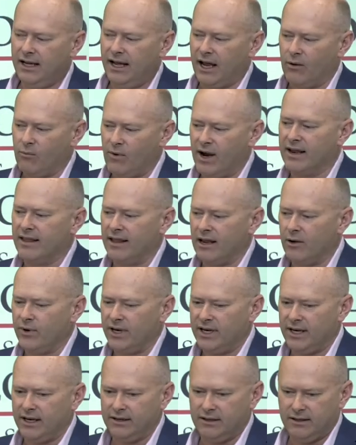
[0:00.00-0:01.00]
And one thing
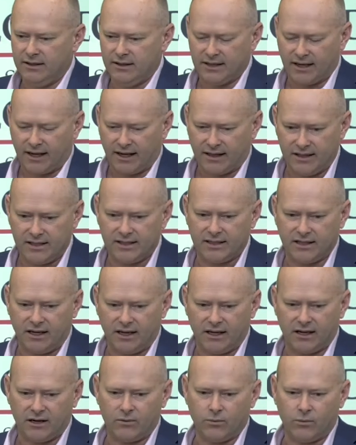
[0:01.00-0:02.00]
we did uh, this
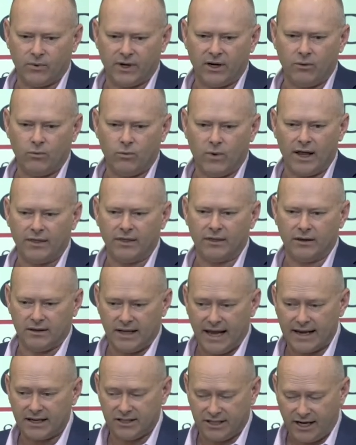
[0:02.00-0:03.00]
year, we won,
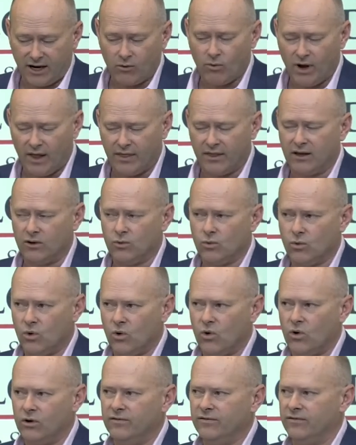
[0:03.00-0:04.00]
NextGen won the
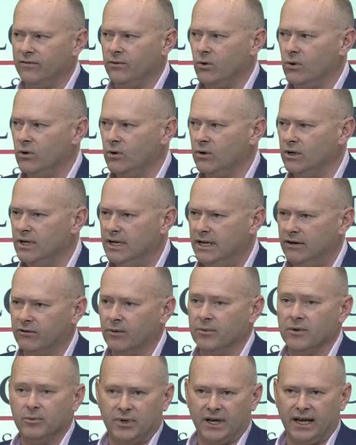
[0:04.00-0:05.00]
award for,
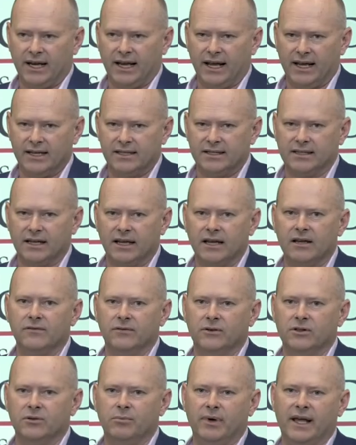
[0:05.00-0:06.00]
from the PDAC
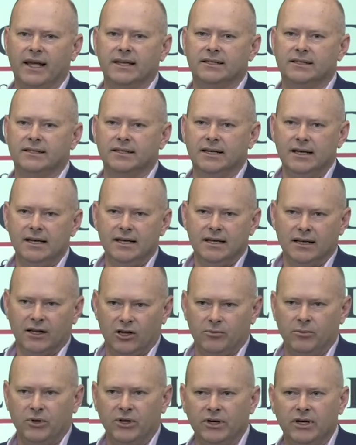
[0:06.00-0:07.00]
for the best
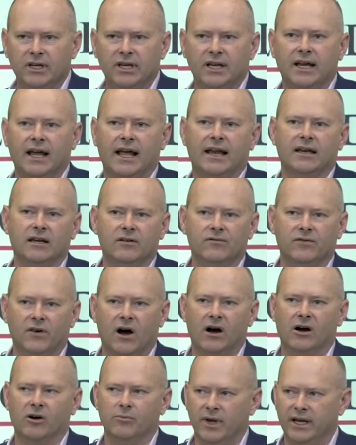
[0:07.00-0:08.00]
community and
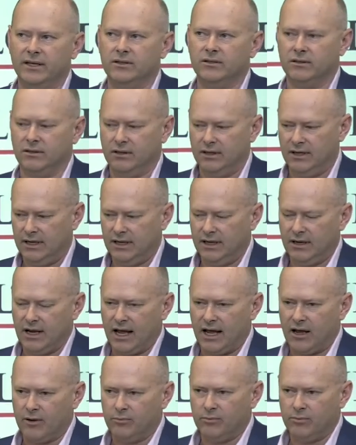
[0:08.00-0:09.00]
environment
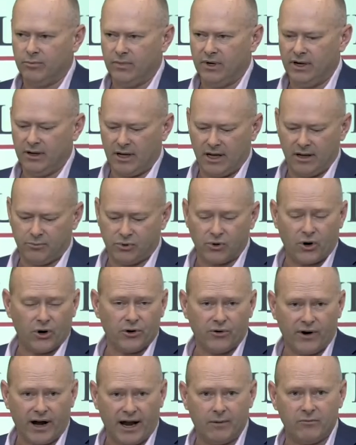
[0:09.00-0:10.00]
uh, uh,
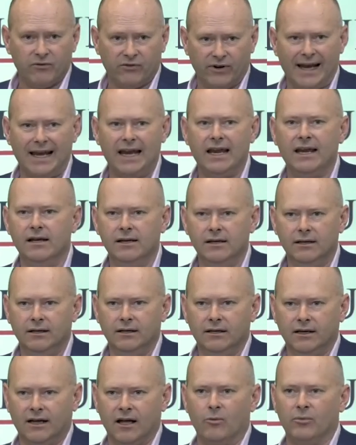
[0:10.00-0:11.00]
program for any
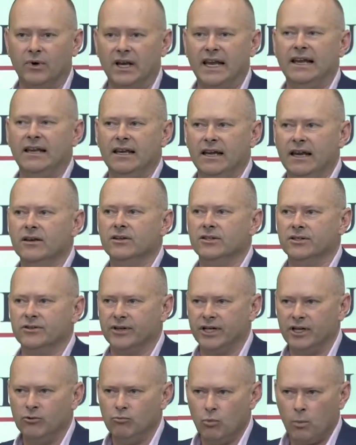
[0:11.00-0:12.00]
company in the
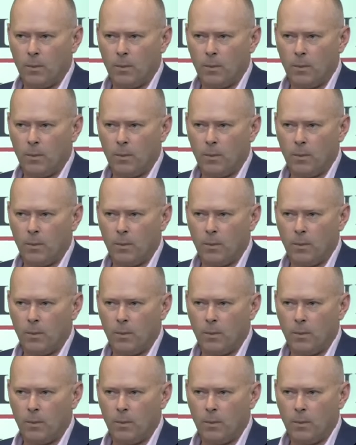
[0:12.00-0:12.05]
industry.